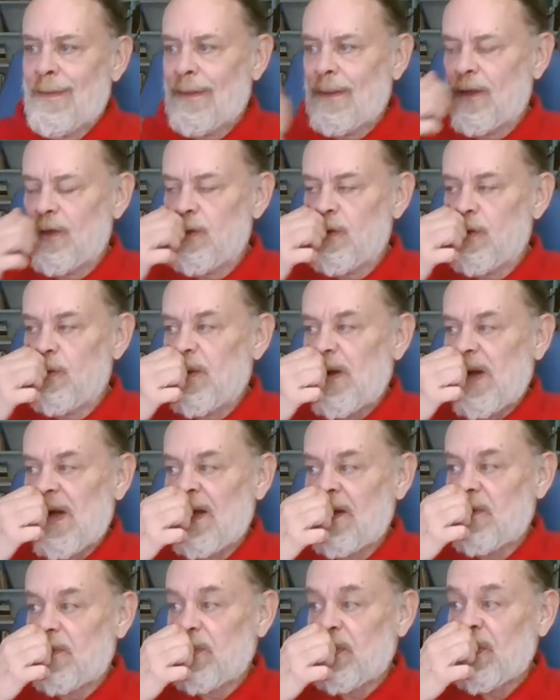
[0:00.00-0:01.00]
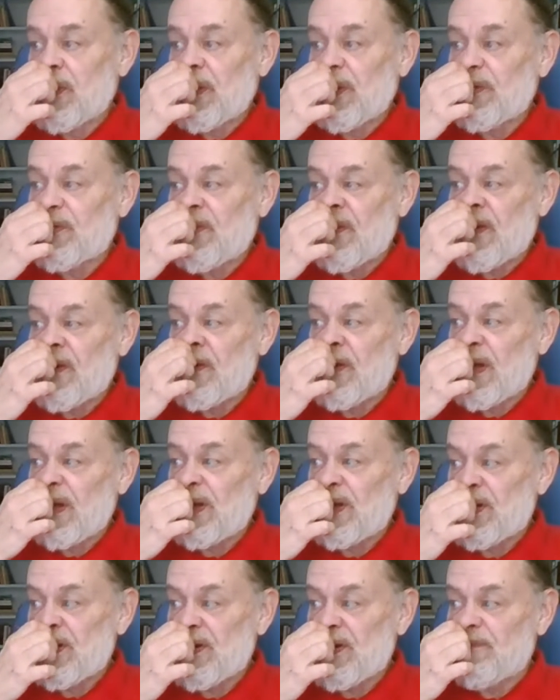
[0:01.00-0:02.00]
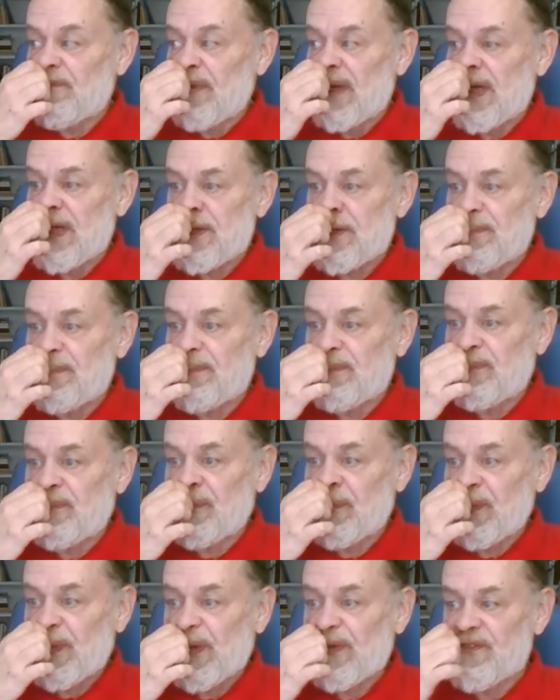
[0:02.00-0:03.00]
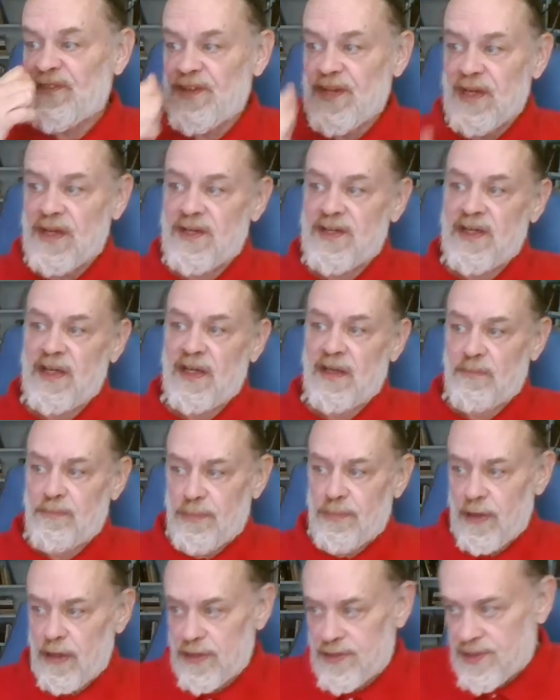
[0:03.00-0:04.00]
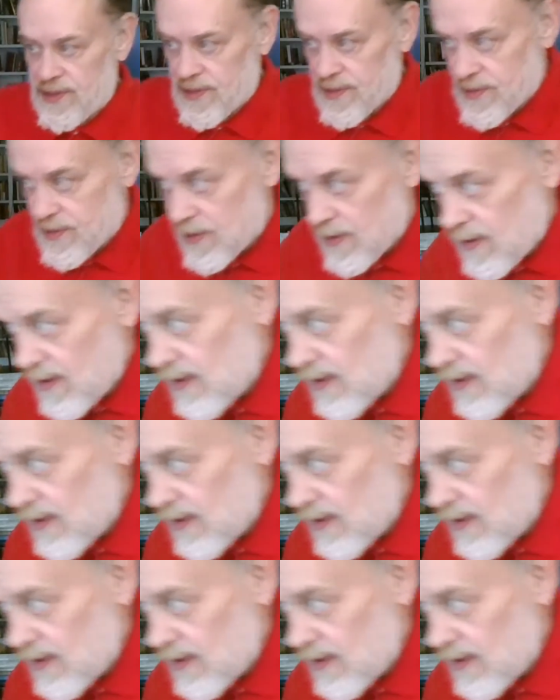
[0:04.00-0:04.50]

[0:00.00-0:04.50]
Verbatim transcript: The new ro- royal foundation of Bisham of 16 persons,